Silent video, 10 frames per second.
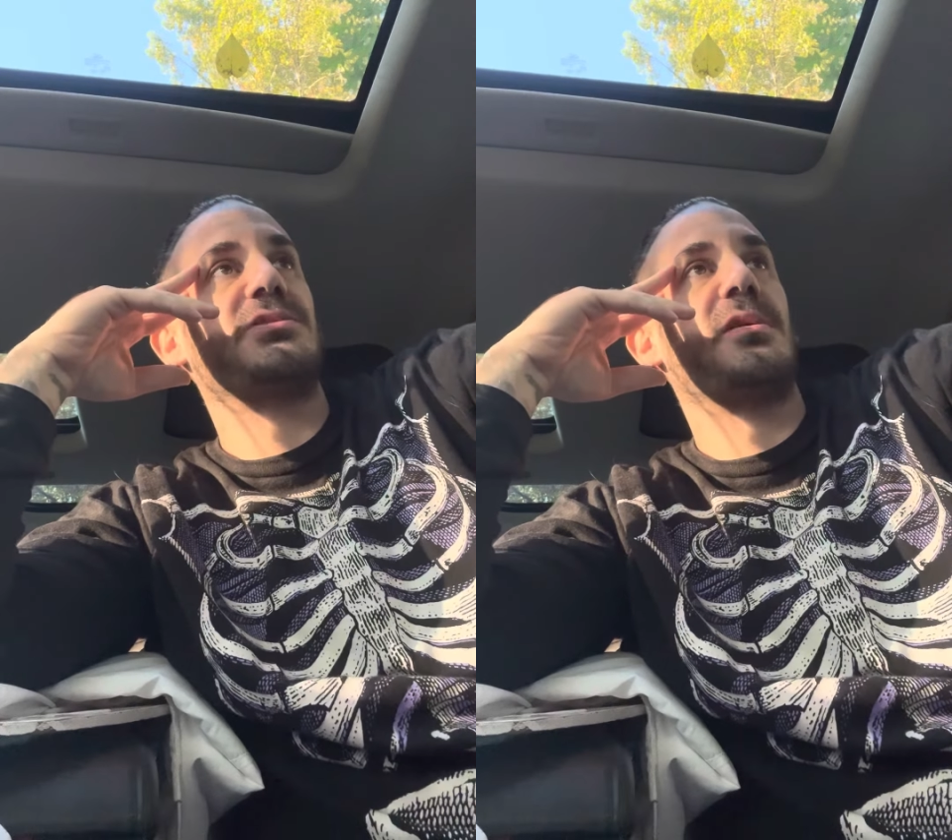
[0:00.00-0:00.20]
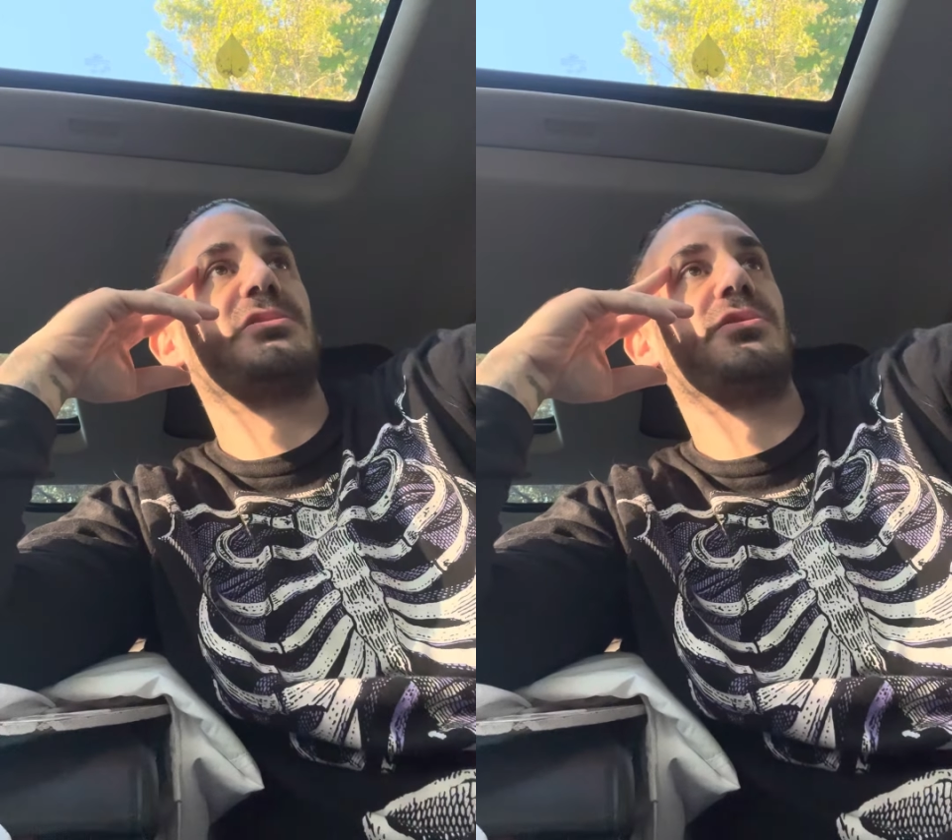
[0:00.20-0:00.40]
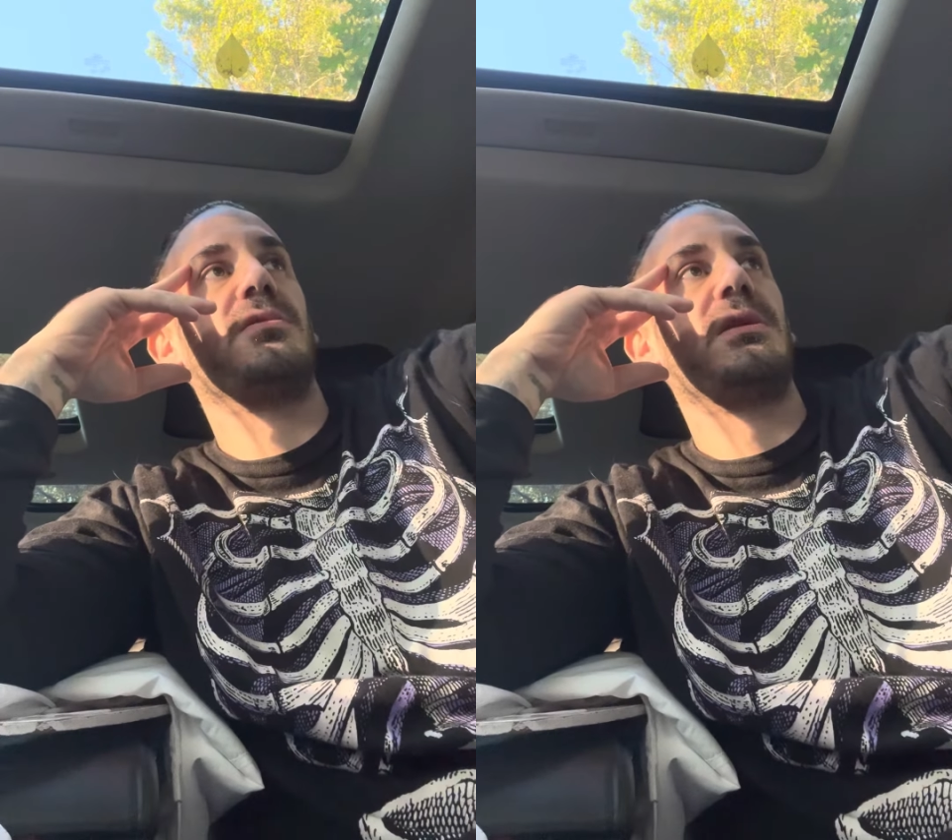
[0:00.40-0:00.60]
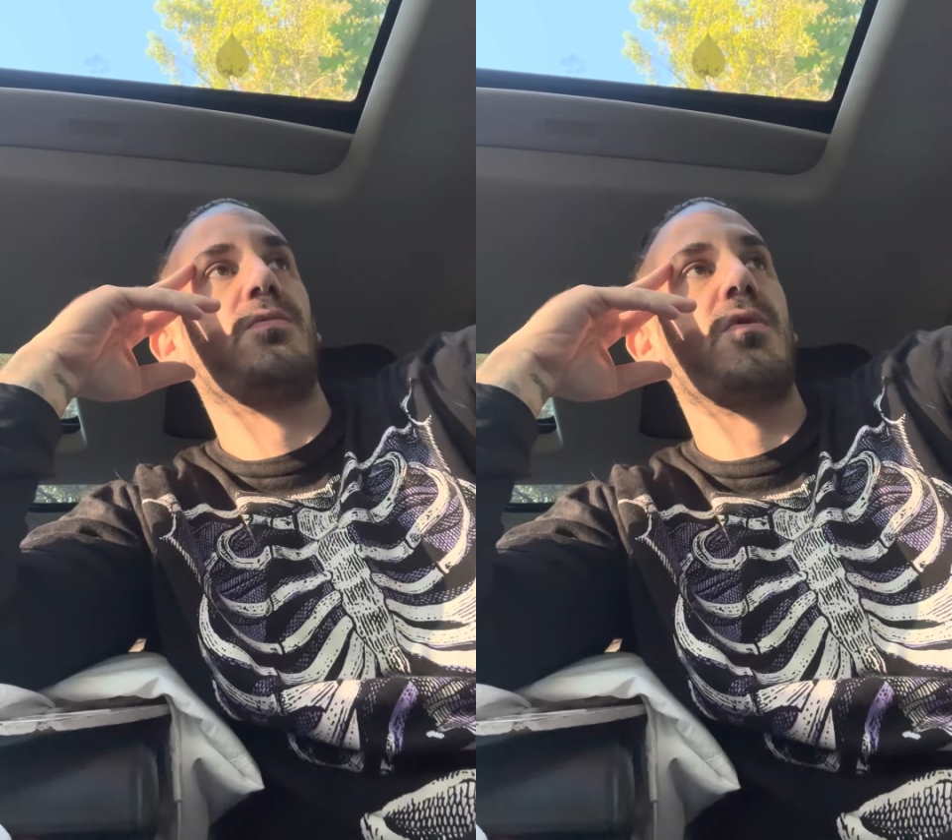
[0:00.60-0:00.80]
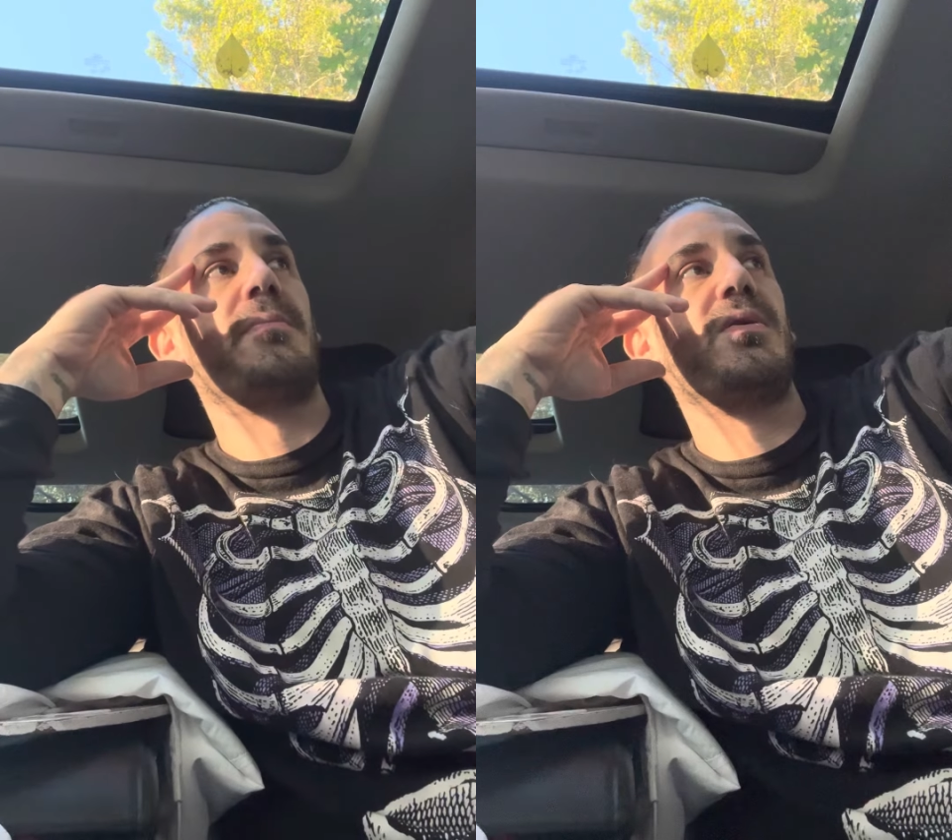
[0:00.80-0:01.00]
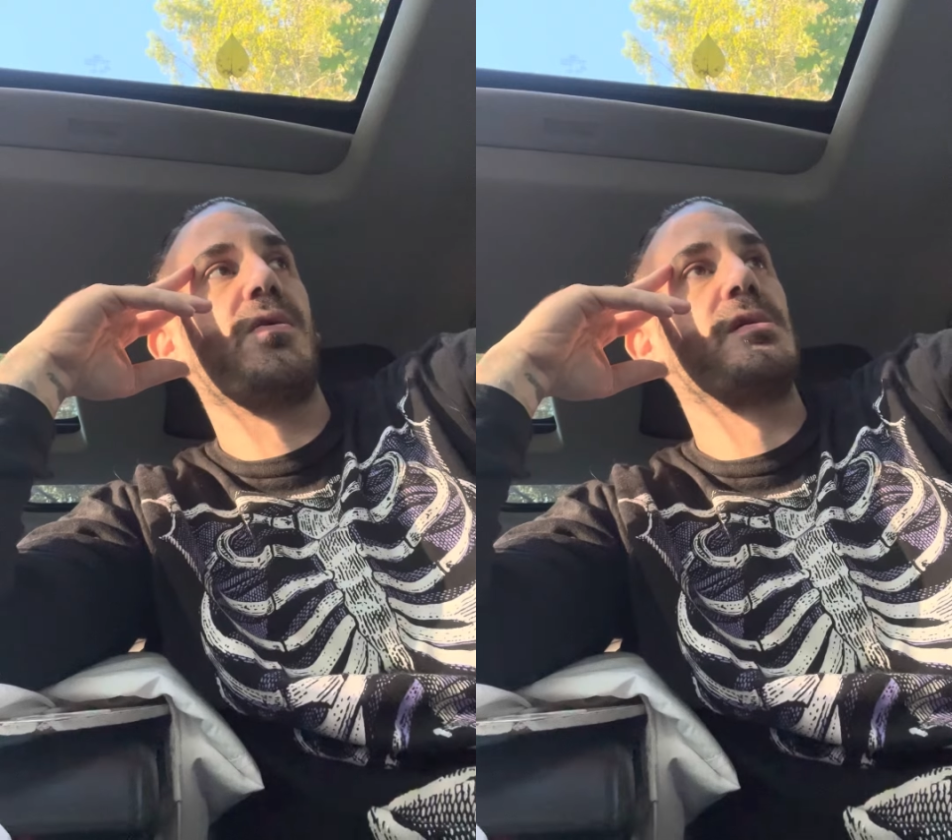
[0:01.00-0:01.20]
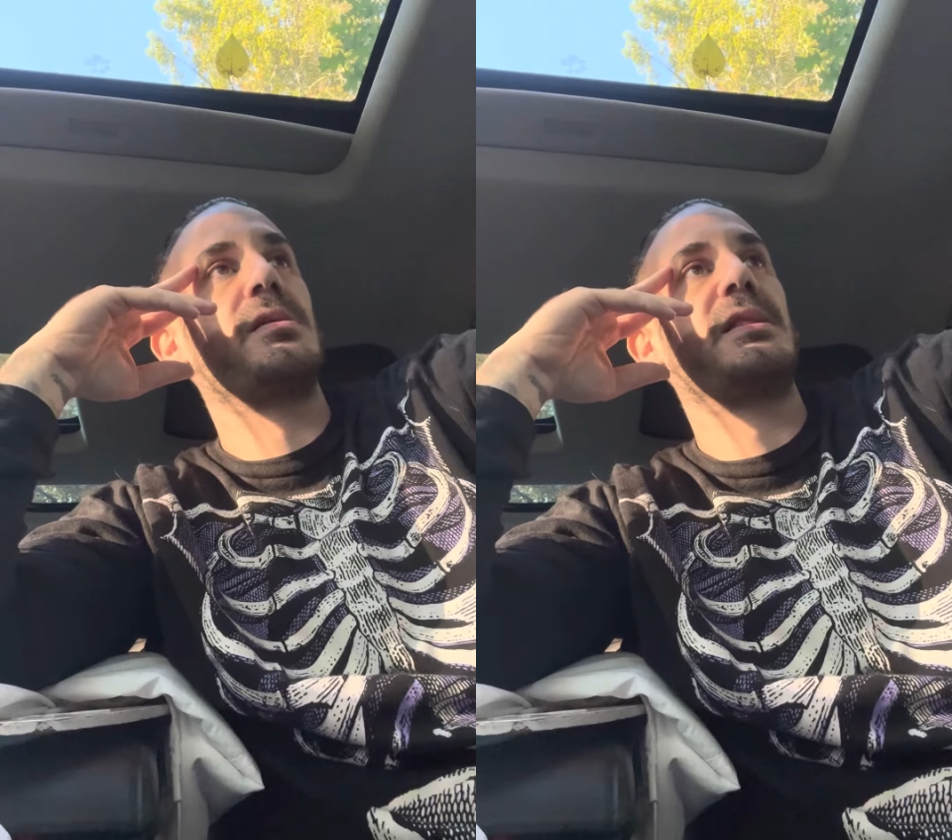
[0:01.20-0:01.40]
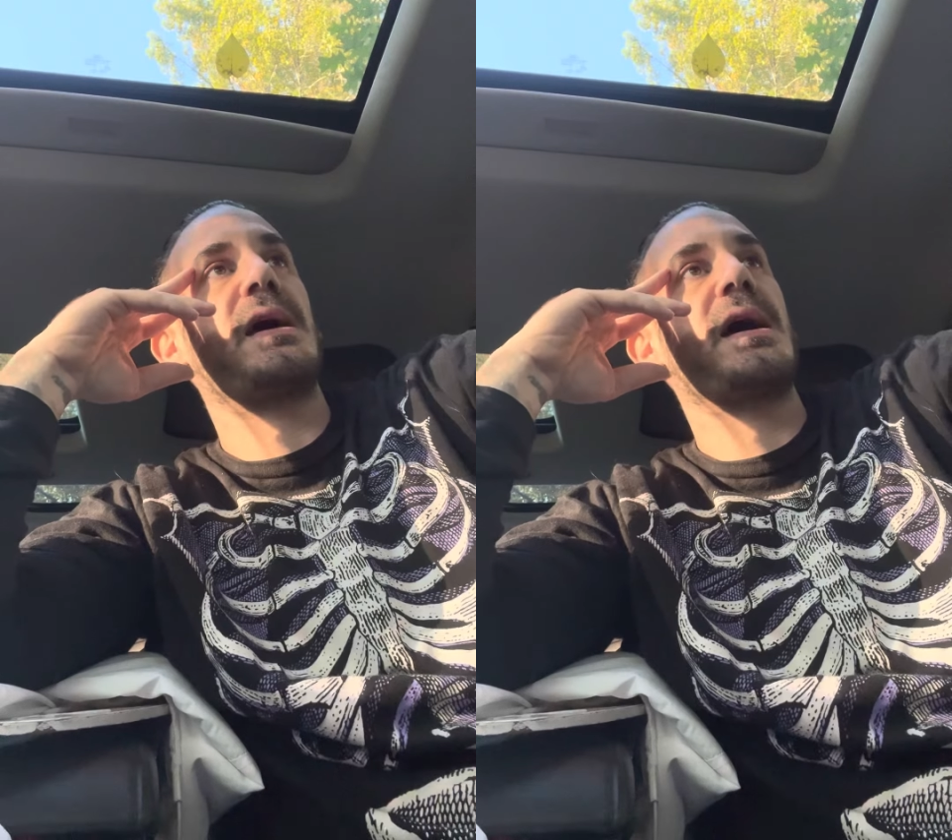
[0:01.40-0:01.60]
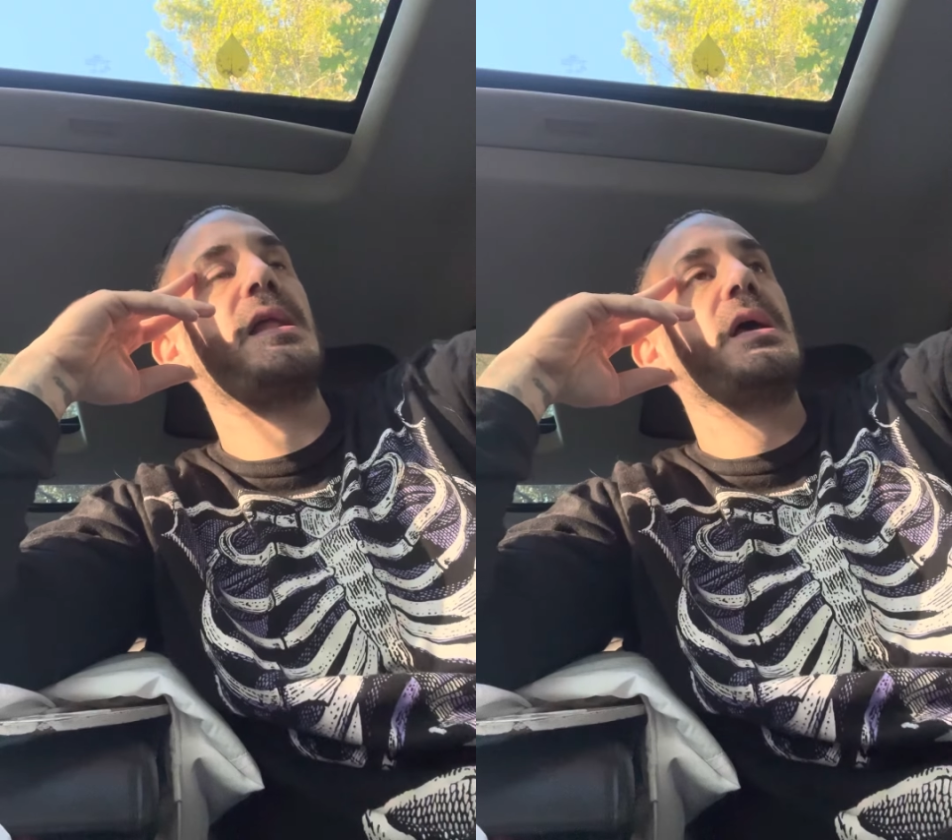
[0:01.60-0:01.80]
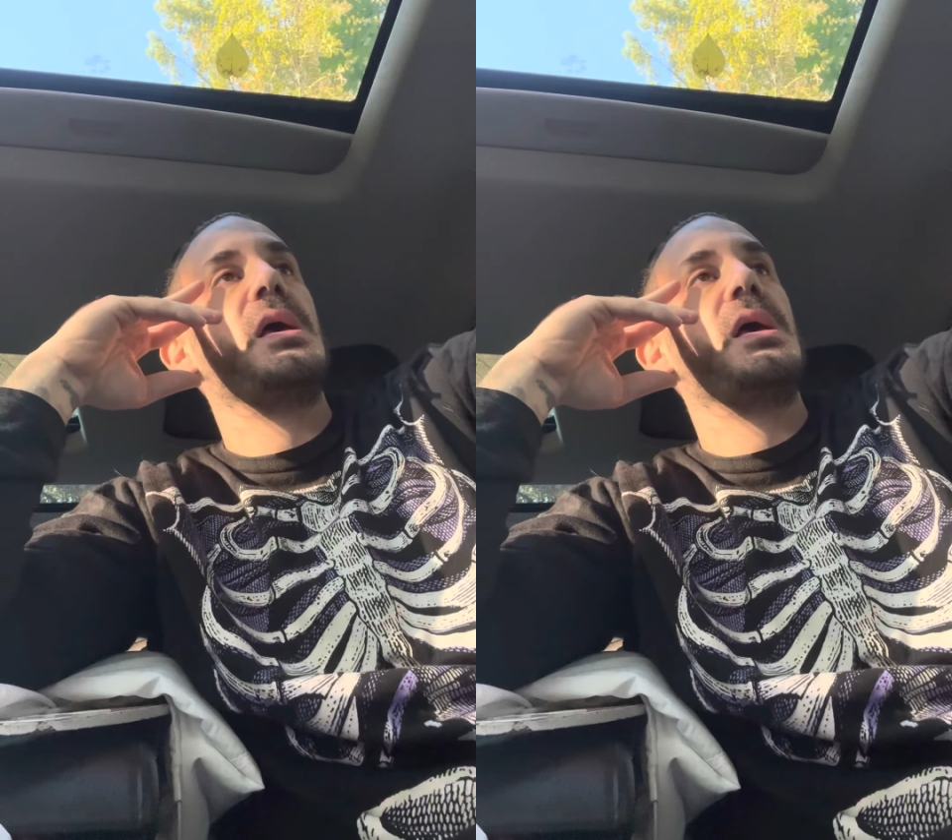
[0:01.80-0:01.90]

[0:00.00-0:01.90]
so I certainly won't be ordering that.